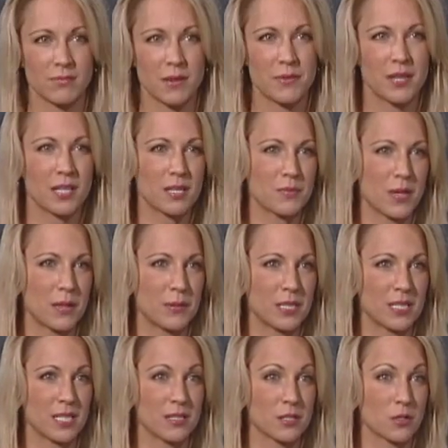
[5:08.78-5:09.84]
I'm thinking maybe it
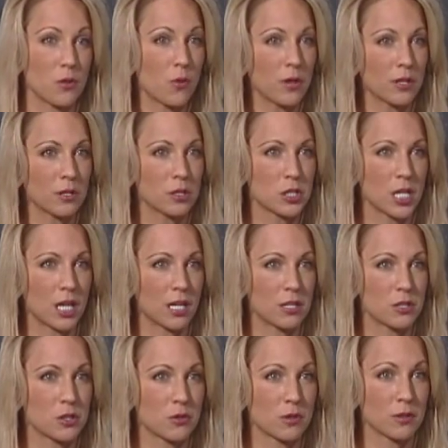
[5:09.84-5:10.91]
needs an oil
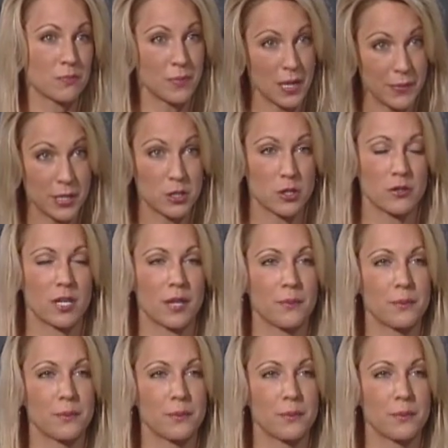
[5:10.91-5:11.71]
change or maybe a tune-up.